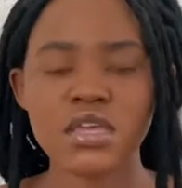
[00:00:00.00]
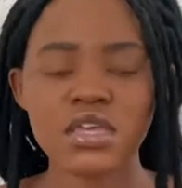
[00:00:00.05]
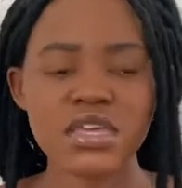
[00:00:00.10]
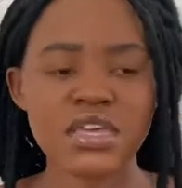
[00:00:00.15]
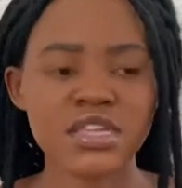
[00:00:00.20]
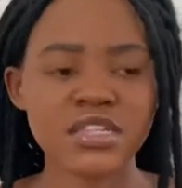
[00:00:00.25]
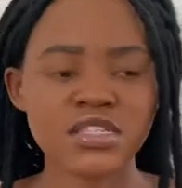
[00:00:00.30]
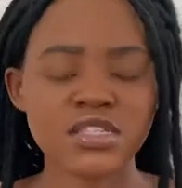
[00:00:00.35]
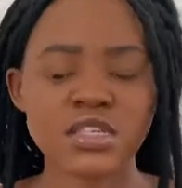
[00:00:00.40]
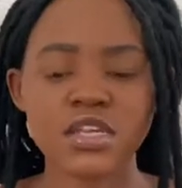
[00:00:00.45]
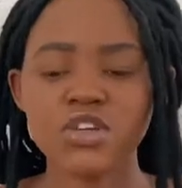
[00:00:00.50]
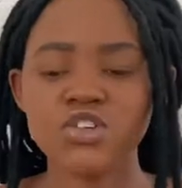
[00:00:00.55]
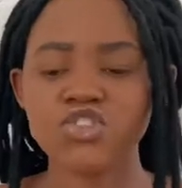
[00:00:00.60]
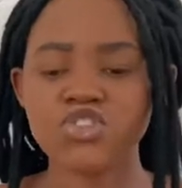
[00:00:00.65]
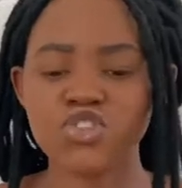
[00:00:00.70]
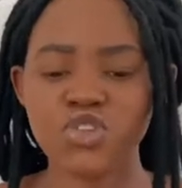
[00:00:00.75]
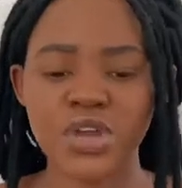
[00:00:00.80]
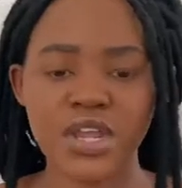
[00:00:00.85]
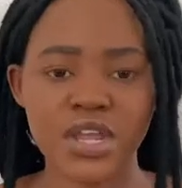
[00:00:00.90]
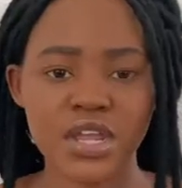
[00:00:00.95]
eat
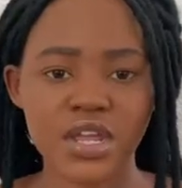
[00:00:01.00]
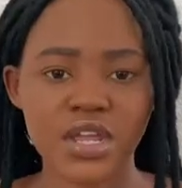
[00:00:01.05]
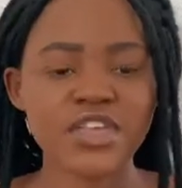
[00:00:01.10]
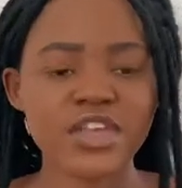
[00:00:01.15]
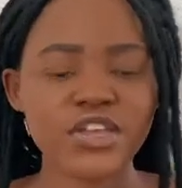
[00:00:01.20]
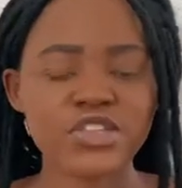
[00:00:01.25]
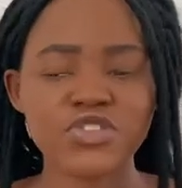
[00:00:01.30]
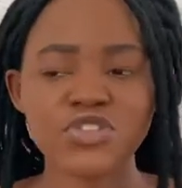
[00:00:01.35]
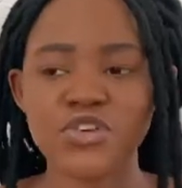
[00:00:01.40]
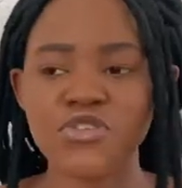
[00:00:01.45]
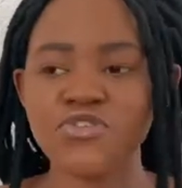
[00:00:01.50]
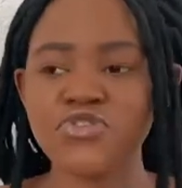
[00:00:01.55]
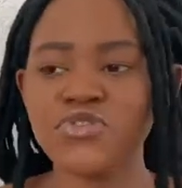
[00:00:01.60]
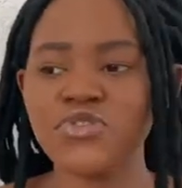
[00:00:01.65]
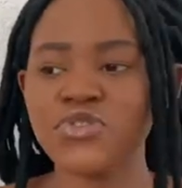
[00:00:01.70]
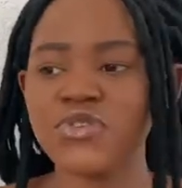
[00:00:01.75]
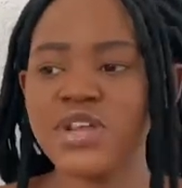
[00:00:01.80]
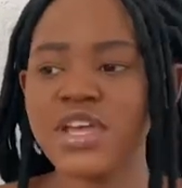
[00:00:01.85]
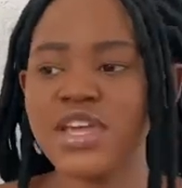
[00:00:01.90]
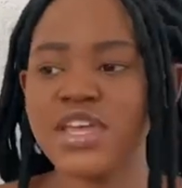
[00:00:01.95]
drink, here's your
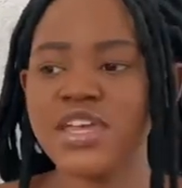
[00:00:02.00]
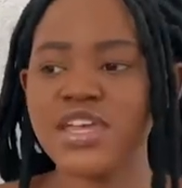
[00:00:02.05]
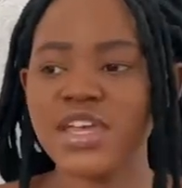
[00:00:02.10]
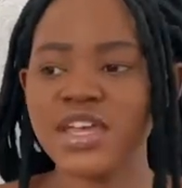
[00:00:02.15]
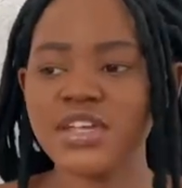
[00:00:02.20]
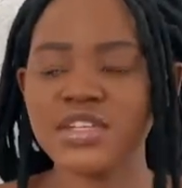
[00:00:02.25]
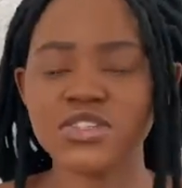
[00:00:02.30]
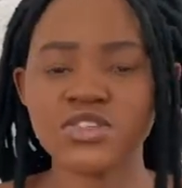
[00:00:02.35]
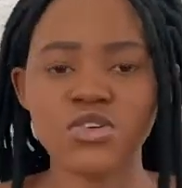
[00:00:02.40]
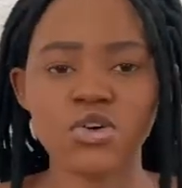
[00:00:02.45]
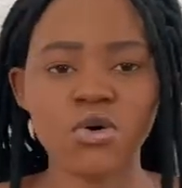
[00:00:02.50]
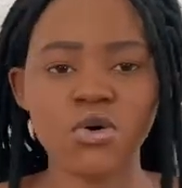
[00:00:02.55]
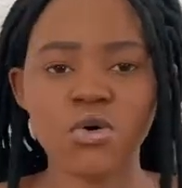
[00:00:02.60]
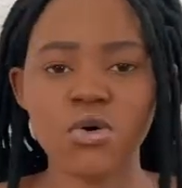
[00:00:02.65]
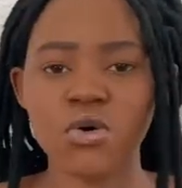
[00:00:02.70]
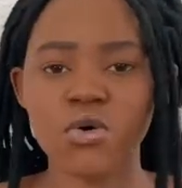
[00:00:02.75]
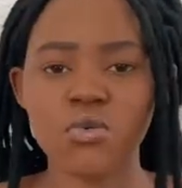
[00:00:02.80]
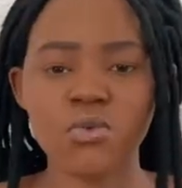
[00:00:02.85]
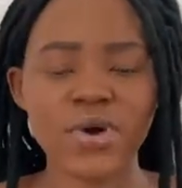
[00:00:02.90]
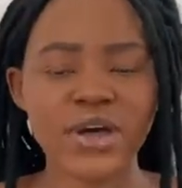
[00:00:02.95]
food, here's your
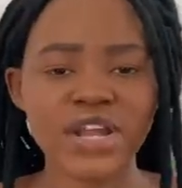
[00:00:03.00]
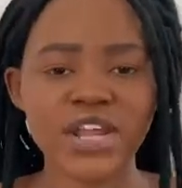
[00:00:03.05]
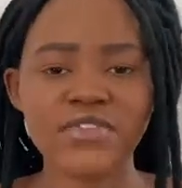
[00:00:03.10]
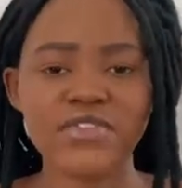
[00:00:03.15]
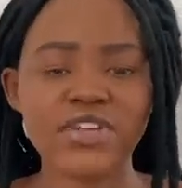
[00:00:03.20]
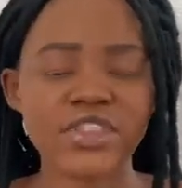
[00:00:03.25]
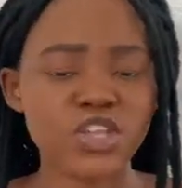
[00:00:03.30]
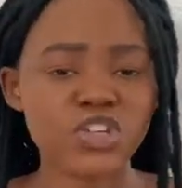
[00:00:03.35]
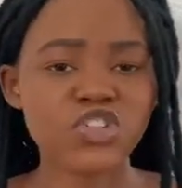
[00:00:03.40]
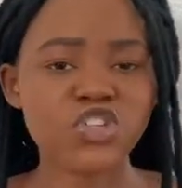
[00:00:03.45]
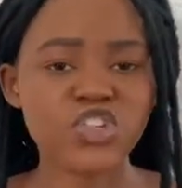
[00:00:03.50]
whatever that you